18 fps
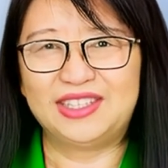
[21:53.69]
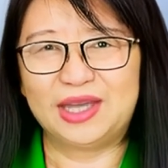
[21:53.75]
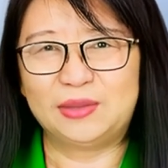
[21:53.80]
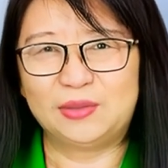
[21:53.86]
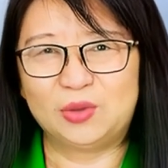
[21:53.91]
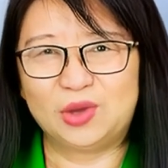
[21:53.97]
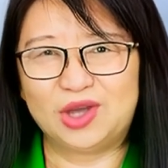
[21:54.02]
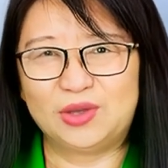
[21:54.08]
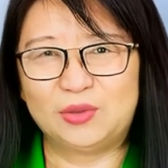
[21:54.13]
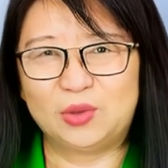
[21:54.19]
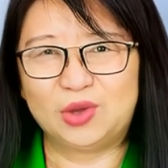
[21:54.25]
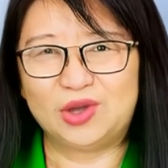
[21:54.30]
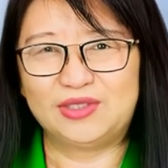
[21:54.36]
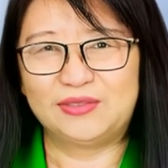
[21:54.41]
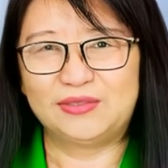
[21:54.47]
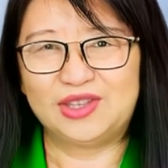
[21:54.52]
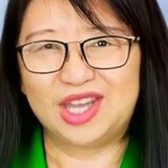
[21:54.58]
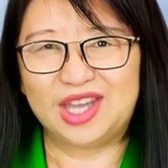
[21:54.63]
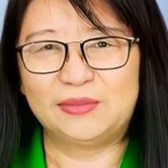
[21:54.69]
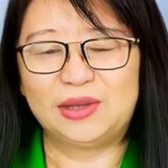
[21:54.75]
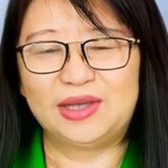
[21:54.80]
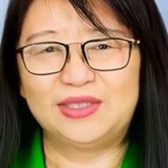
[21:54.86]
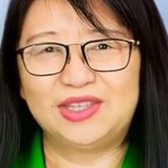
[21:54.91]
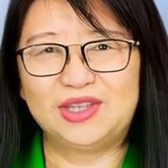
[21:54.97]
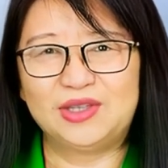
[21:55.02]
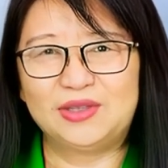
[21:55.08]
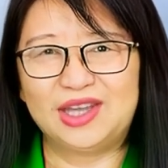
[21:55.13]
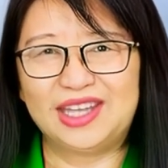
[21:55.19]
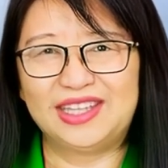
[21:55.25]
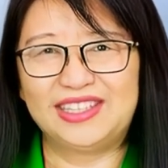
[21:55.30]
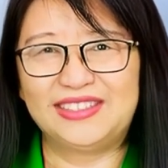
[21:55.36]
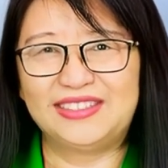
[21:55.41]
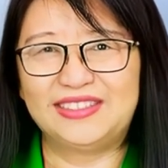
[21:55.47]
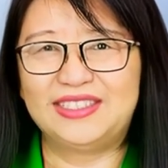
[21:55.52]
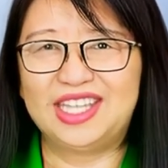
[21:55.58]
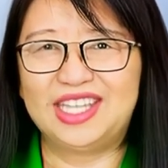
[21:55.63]
Name one war fought by the
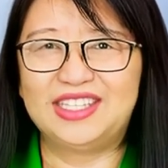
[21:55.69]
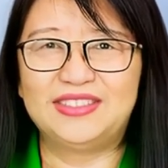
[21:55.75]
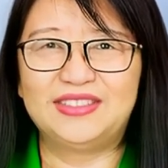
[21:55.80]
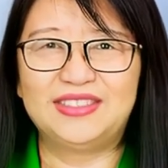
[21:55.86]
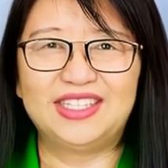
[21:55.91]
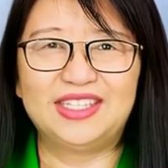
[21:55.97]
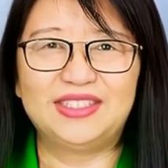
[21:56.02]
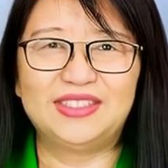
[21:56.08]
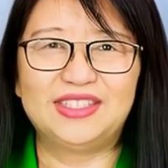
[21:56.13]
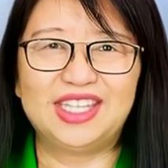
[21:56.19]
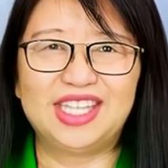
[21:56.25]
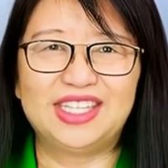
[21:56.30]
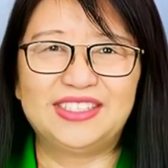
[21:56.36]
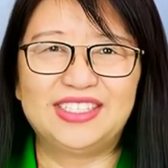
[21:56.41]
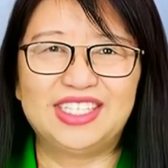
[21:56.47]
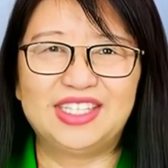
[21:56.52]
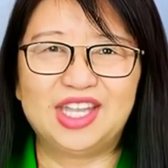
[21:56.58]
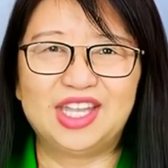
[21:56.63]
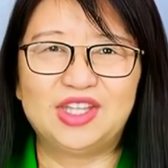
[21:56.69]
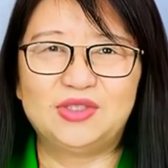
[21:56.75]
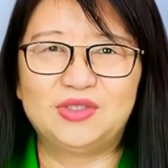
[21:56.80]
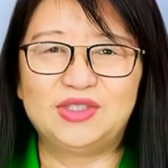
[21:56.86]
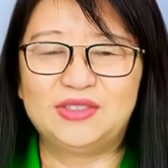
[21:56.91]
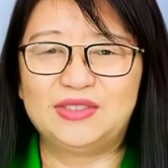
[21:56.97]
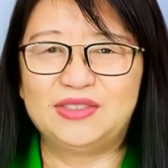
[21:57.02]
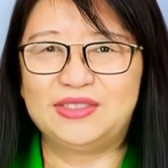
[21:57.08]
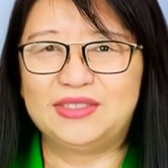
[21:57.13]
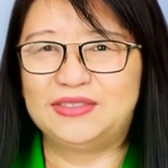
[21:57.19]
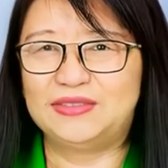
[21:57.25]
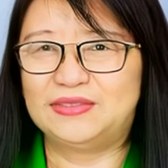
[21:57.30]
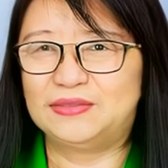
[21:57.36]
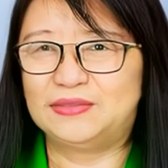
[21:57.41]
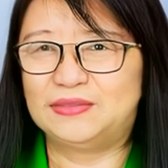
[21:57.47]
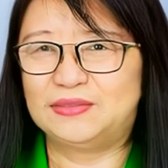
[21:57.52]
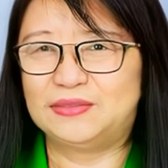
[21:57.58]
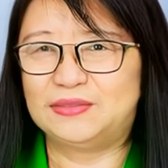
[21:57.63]
United States in the 1900s.
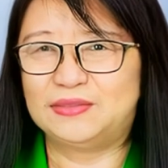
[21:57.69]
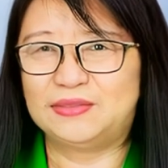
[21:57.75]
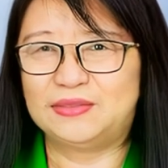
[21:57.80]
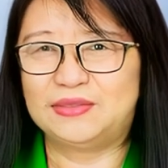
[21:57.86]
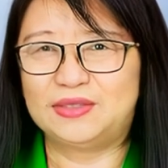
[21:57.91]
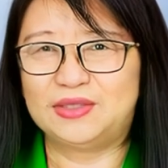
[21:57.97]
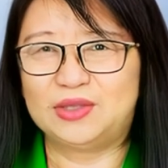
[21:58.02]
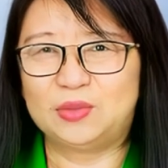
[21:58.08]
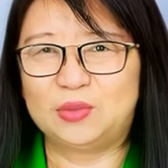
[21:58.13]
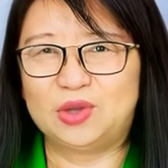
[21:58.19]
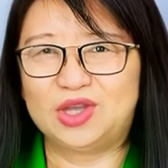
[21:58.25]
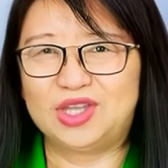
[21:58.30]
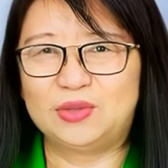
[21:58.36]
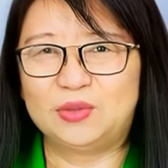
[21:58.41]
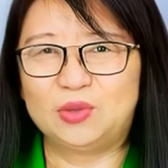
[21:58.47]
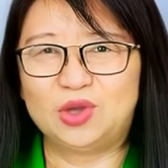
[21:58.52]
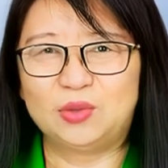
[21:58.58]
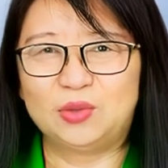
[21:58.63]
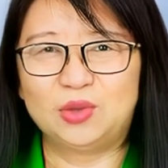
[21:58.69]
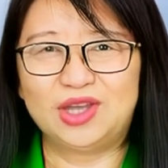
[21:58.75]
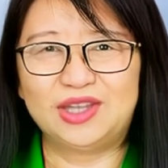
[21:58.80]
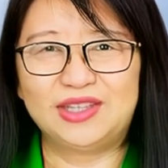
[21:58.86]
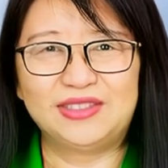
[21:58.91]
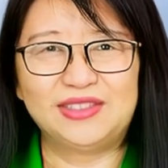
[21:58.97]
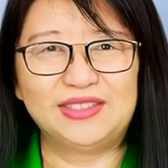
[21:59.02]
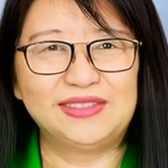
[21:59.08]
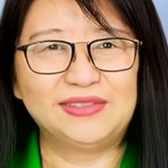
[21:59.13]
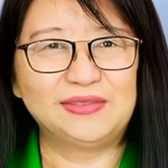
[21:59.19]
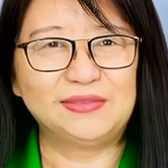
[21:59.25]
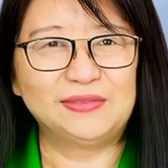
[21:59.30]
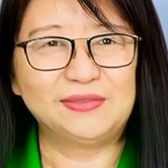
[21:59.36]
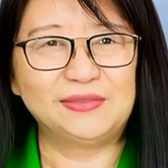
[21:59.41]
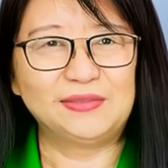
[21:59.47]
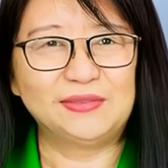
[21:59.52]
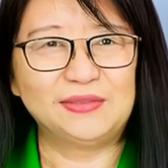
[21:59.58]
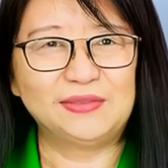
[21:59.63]
World War I.
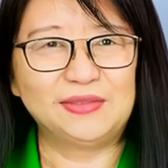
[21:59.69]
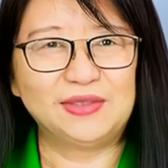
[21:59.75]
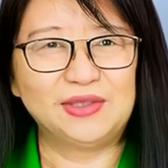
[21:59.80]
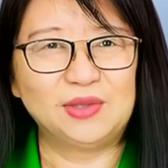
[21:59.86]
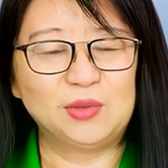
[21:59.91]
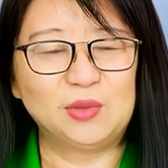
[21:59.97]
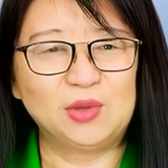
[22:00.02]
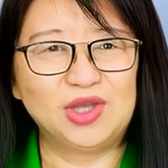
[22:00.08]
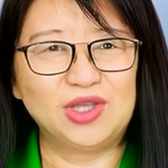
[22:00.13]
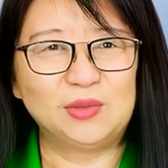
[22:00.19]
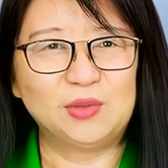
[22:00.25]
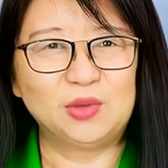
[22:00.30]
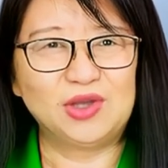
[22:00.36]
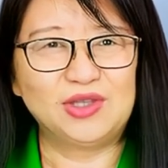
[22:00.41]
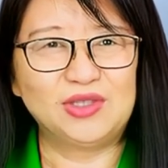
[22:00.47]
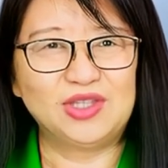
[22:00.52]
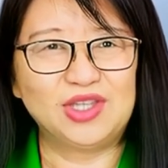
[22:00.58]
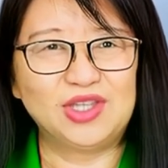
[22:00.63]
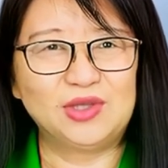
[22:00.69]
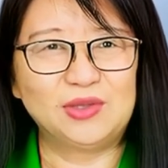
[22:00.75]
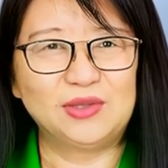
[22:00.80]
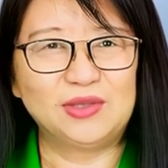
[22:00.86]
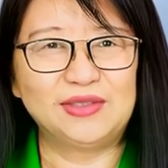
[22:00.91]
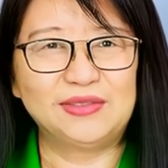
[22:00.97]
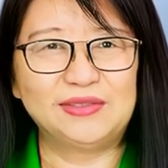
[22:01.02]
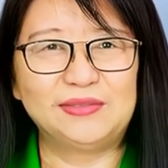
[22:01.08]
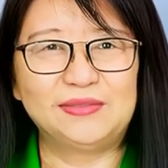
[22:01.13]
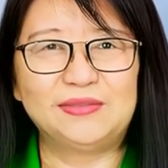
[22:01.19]
World War II.